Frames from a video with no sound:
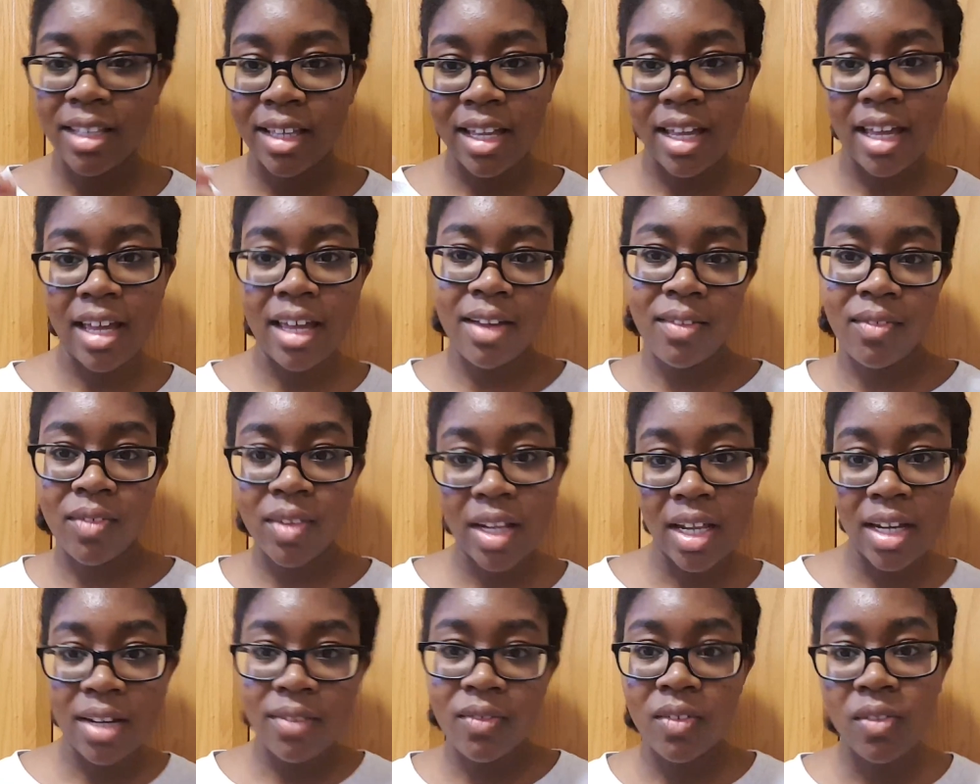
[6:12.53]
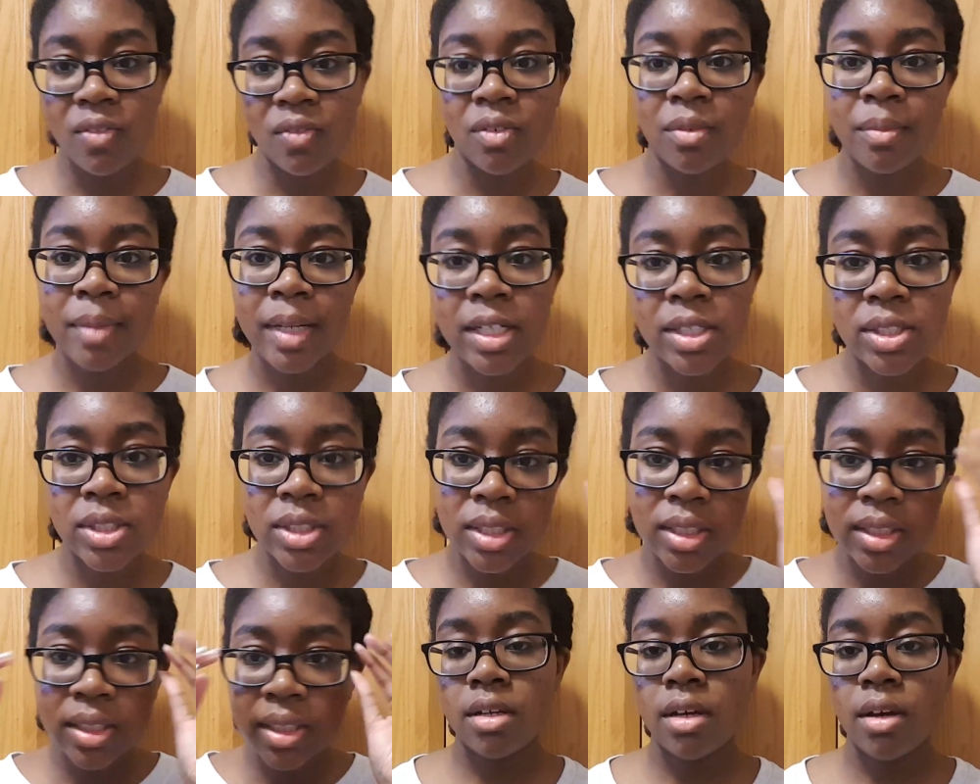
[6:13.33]
I have a lot of
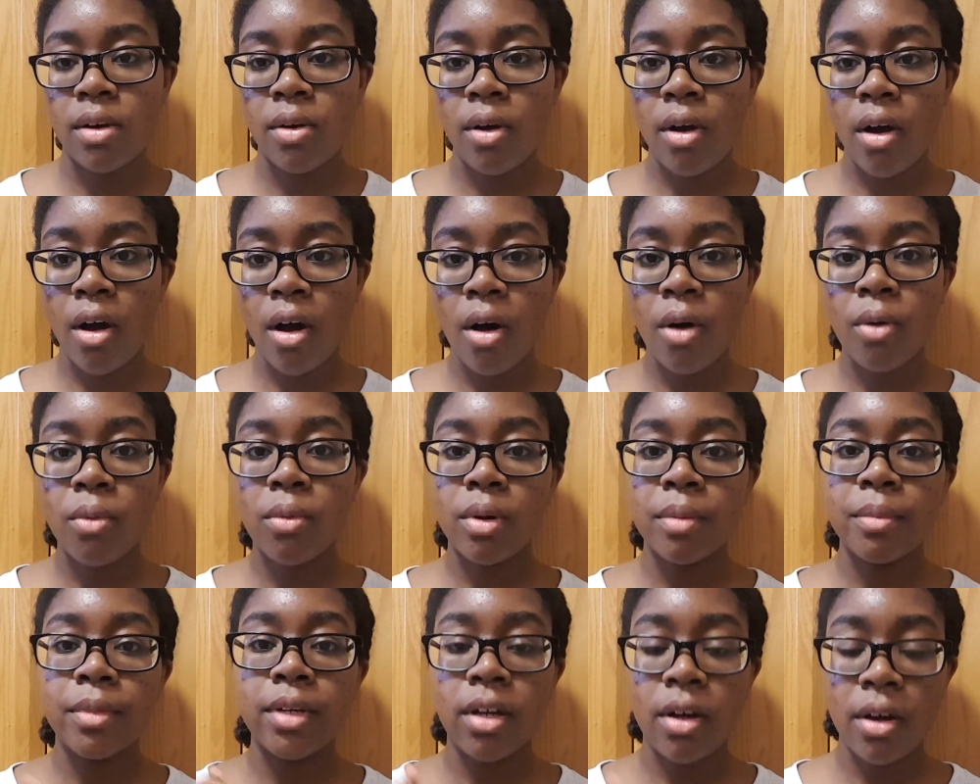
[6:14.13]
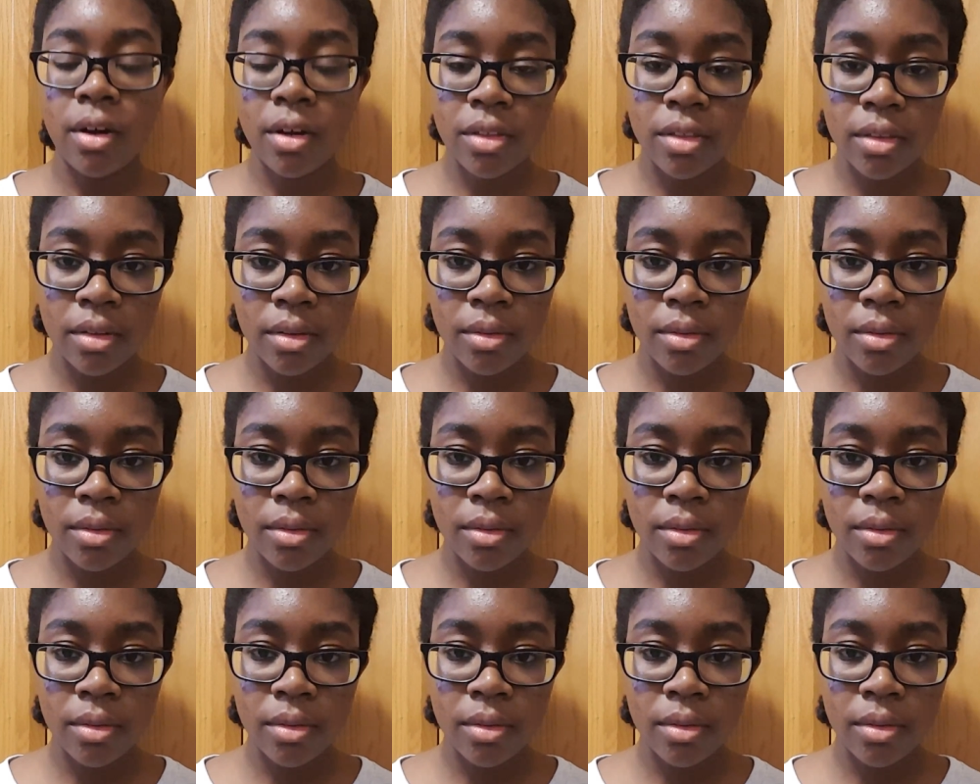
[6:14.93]
information. All women are.